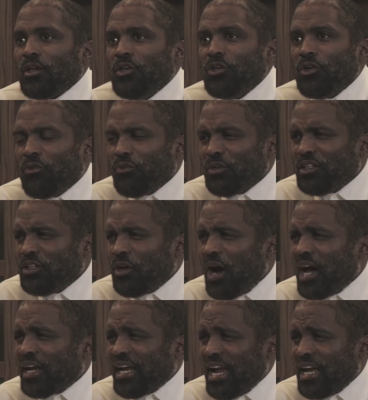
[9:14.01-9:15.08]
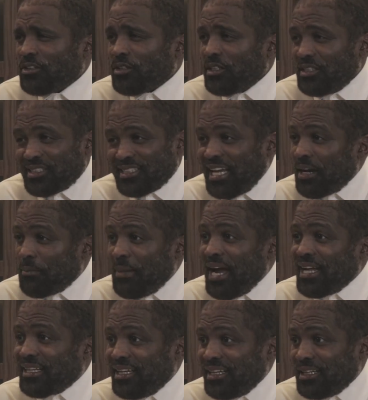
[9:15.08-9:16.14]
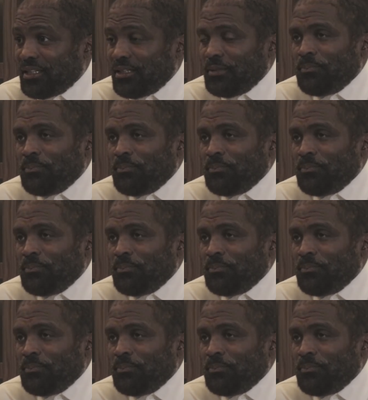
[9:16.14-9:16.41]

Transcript: You don't really know how to handle it. It's not a bad thing.